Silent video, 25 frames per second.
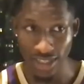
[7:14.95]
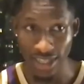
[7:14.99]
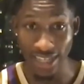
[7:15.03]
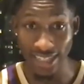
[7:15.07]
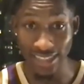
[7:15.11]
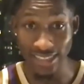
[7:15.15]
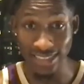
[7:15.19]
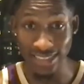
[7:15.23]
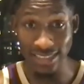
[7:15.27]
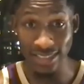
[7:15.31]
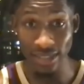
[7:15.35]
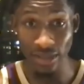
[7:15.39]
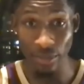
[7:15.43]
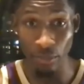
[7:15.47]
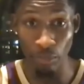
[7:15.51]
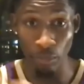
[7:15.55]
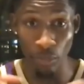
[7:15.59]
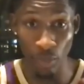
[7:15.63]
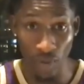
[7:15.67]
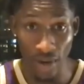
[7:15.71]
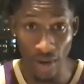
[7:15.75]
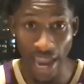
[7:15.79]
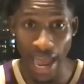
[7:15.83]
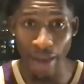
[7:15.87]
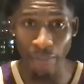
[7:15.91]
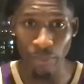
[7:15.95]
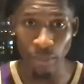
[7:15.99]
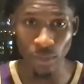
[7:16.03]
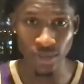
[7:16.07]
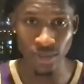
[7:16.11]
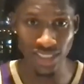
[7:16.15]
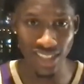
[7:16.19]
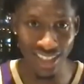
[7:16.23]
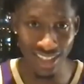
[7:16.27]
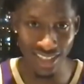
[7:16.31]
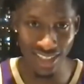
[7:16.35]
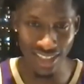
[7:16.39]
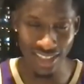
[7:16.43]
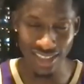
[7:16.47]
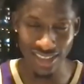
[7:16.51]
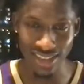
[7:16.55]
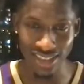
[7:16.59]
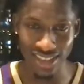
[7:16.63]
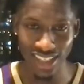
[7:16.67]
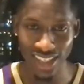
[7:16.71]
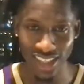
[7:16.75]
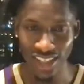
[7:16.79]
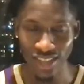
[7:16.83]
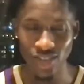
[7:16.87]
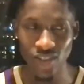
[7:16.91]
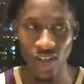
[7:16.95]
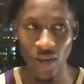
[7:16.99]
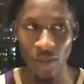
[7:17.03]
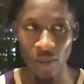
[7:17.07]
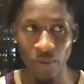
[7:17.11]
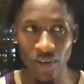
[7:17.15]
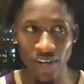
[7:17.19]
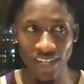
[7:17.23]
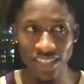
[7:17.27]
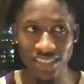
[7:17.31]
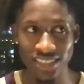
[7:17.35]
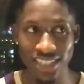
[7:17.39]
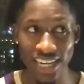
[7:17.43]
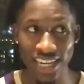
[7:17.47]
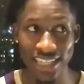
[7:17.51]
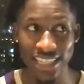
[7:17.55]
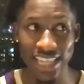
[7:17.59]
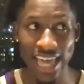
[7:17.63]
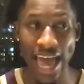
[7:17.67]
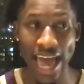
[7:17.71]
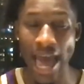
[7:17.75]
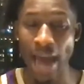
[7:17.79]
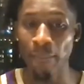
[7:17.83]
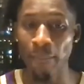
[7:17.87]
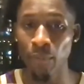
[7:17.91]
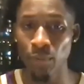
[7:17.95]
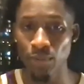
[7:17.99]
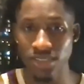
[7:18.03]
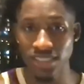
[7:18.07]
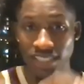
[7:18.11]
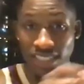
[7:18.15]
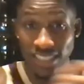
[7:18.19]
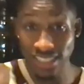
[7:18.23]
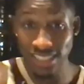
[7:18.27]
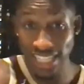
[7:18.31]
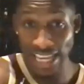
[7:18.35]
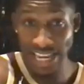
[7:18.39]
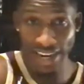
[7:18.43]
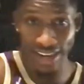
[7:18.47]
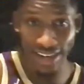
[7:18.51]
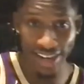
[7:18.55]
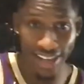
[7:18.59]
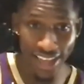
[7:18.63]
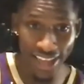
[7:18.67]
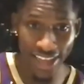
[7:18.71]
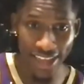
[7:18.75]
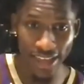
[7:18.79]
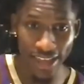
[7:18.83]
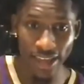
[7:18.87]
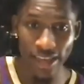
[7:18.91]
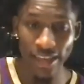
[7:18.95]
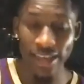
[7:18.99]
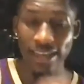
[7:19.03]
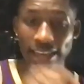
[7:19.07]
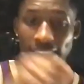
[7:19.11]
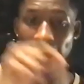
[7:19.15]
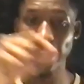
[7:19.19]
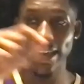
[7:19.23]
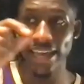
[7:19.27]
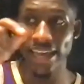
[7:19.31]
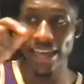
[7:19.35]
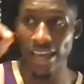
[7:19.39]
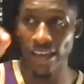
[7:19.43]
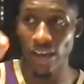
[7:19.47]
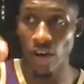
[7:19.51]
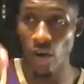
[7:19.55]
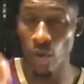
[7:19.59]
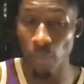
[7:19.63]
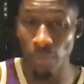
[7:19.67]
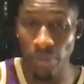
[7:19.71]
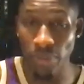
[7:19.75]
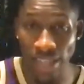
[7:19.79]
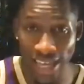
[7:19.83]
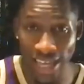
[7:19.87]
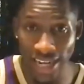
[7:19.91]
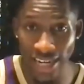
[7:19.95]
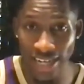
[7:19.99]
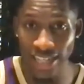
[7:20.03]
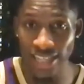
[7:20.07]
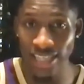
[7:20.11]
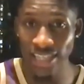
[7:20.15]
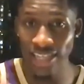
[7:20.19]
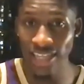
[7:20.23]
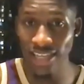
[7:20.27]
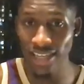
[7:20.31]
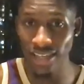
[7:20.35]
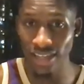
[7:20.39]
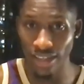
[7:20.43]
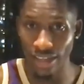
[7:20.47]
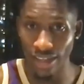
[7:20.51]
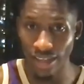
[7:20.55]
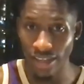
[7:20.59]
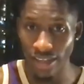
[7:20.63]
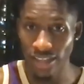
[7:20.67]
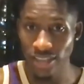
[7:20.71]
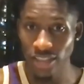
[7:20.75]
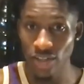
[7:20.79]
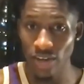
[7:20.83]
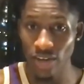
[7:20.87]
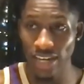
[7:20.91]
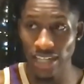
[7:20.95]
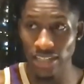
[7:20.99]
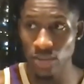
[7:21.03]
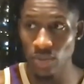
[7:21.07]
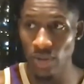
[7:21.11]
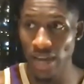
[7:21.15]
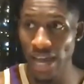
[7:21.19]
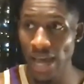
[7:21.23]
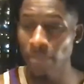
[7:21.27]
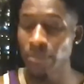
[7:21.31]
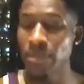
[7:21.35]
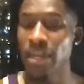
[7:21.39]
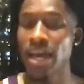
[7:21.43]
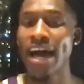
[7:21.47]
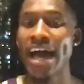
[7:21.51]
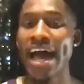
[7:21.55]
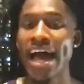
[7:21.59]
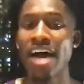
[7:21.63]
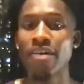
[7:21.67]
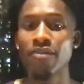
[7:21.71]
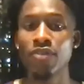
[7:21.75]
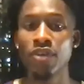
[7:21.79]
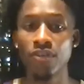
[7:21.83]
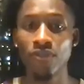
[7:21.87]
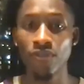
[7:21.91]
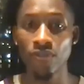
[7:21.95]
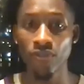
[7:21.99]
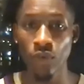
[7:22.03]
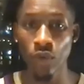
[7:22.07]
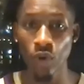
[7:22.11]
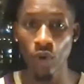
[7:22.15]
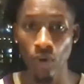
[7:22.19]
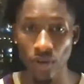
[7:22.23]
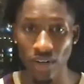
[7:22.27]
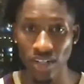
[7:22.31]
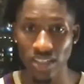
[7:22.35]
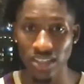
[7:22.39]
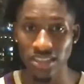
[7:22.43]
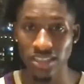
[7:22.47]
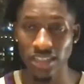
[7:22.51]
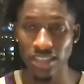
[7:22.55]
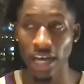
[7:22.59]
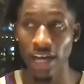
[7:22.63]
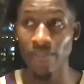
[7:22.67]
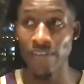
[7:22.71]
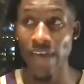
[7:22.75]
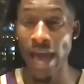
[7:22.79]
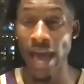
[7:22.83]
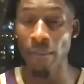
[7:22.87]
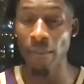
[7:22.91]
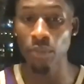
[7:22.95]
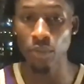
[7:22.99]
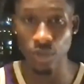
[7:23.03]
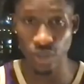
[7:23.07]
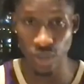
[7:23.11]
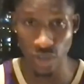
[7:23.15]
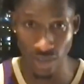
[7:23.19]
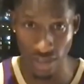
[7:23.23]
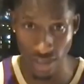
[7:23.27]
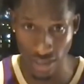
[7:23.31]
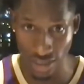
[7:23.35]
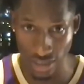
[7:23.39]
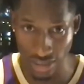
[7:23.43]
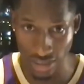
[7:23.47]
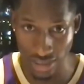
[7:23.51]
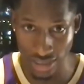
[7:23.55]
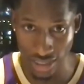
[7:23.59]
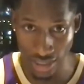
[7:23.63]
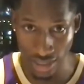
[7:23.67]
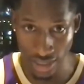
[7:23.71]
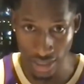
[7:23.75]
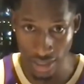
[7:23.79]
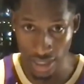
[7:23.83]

It's more apple seeds. So I'm gonna take the apple seeds out of that and go plant it again. So guess what? Now I have a forest of apple trees.